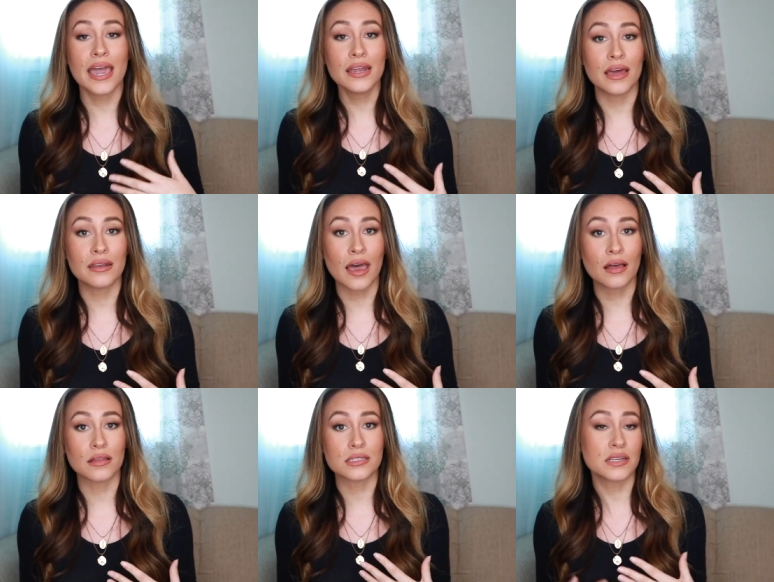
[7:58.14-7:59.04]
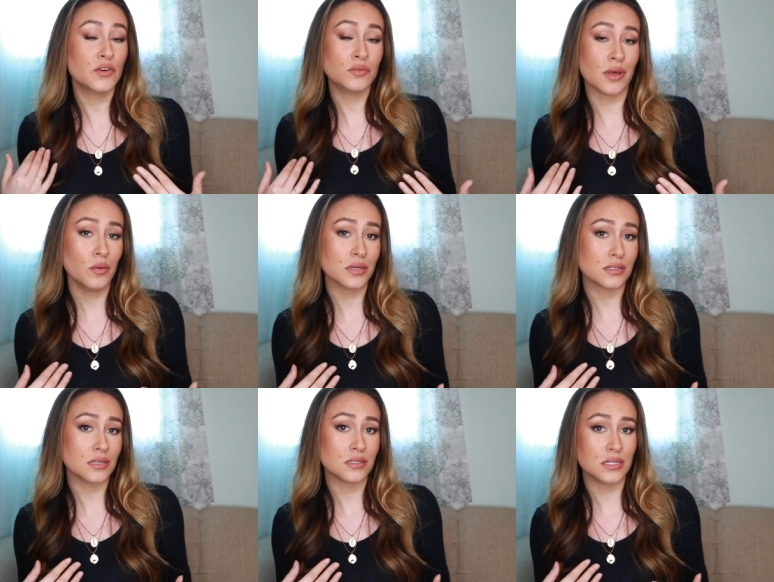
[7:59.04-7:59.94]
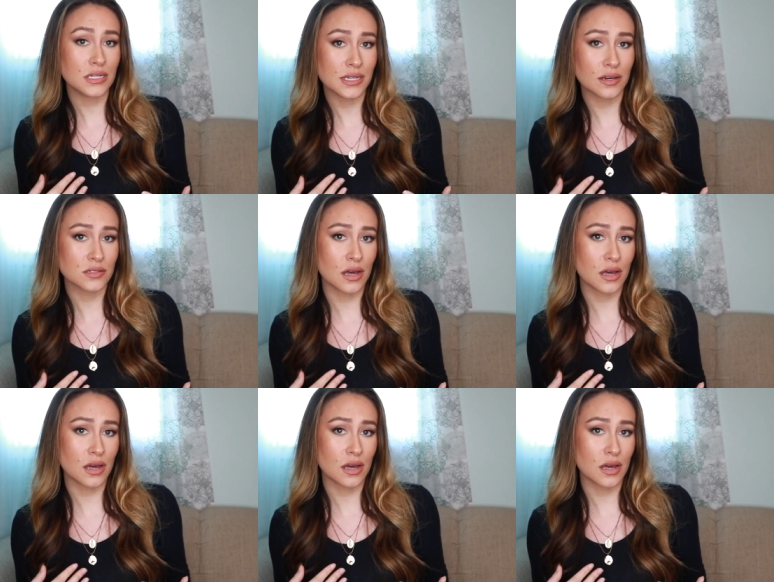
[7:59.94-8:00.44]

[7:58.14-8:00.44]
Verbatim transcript: and a necklace. And if you notice these details